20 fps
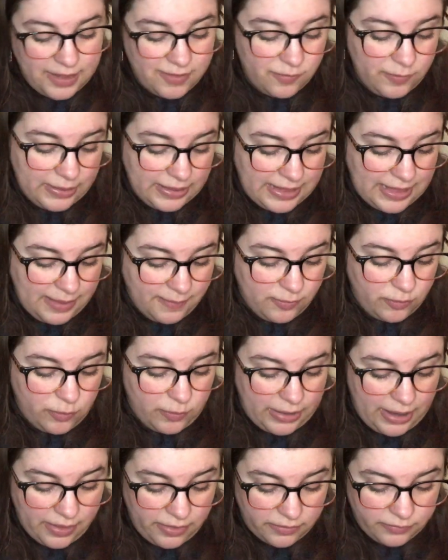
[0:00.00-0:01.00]
It's what keeps
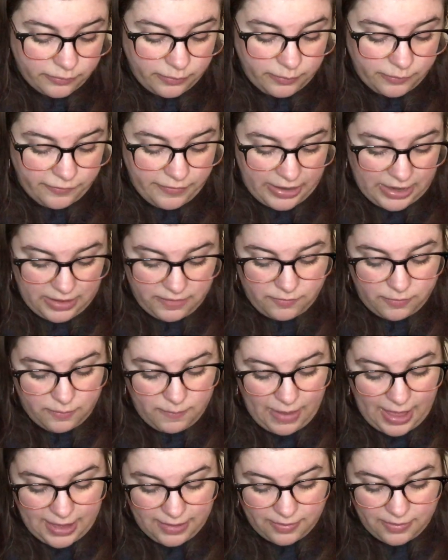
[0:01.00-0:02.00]
Gwenella from fighting for
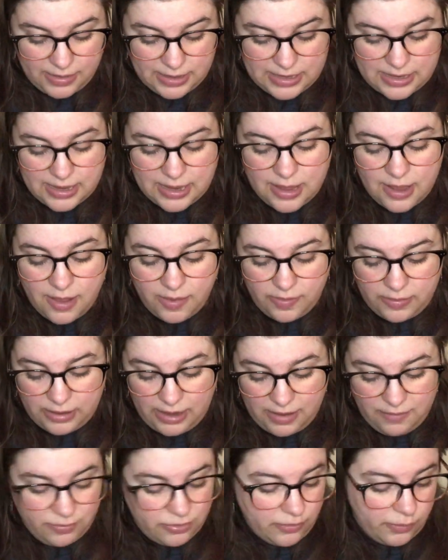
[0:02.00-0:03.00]
Maglin, the
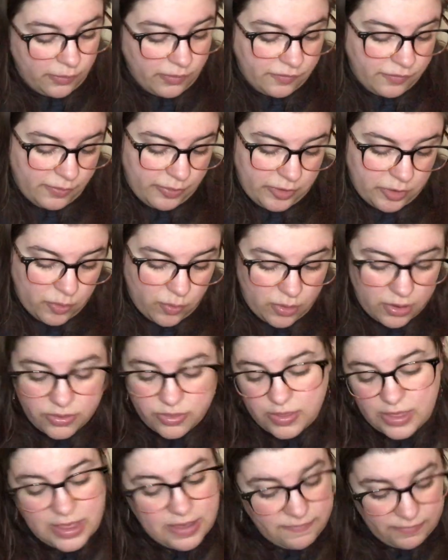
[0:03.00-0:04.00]
knife thrower from the
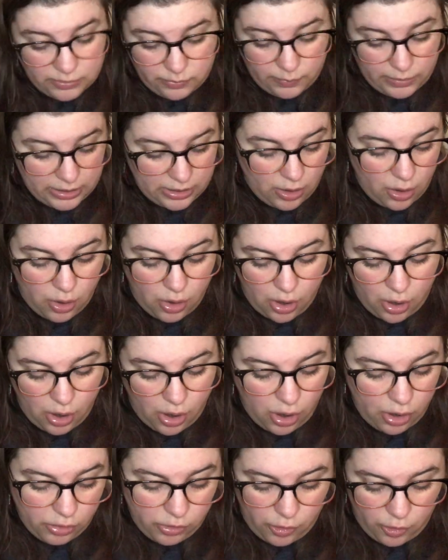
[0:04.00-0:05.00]
north, even when
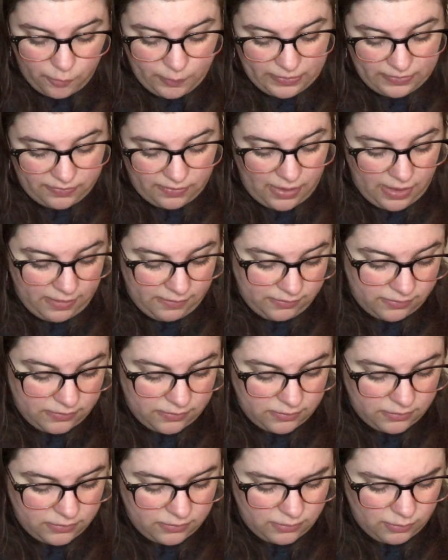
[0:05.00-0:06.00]
all hope is
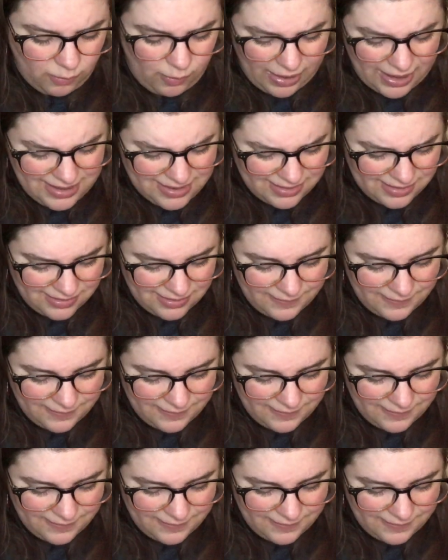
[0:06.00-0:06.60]
lost. What?